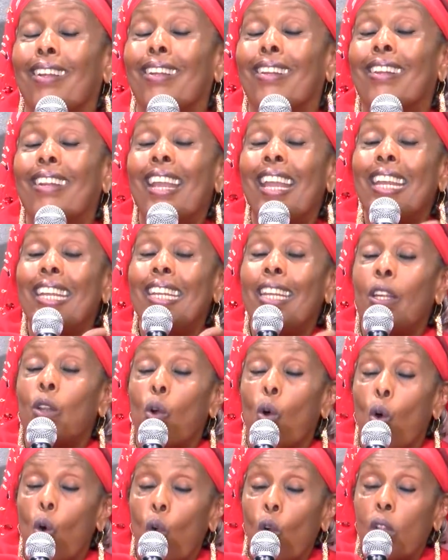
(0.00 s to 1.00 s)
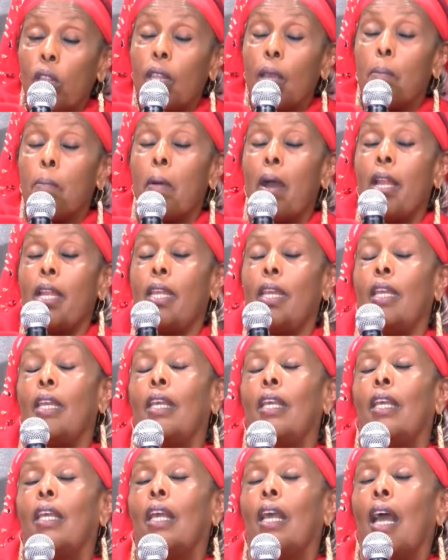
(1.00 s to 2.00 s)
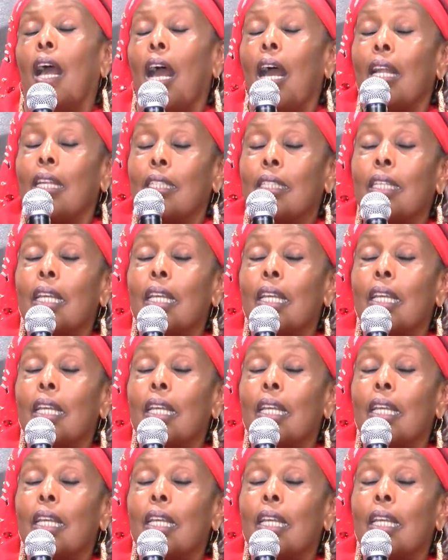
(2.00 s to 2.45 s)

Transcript: draining all the money and